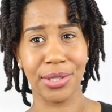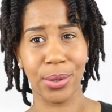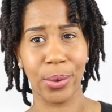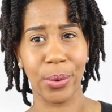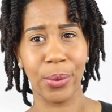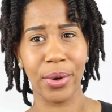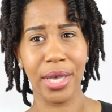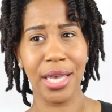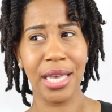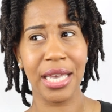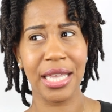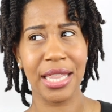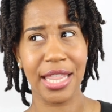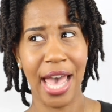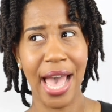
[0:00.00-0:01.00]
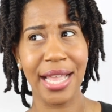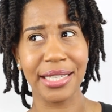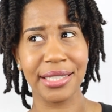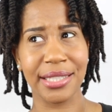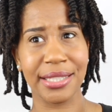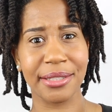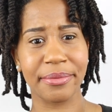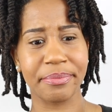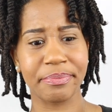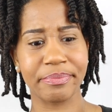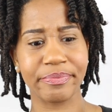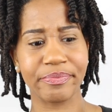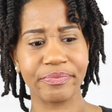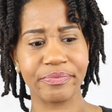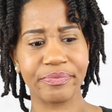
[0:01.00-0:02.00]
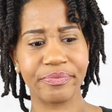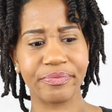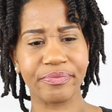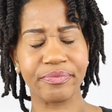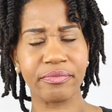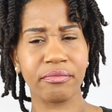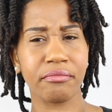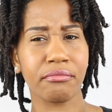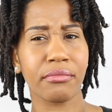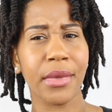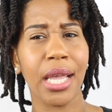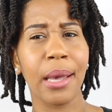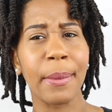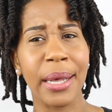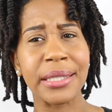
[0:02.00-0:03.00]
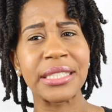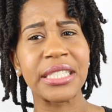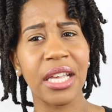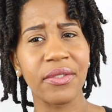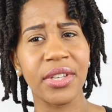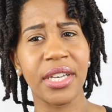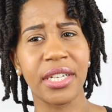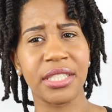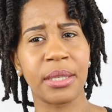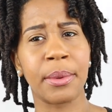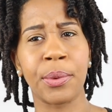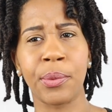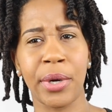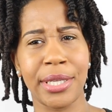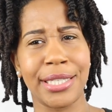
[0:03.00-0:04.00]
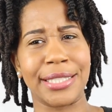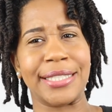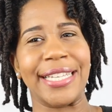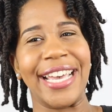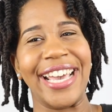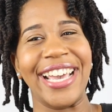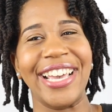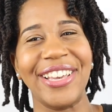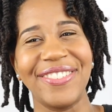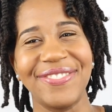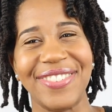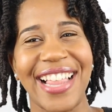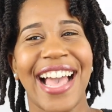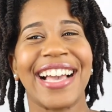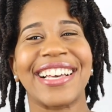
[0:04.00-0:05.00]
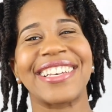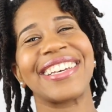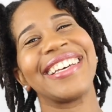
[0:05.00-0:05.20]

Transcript: so that's about seven years I've been wearing the same black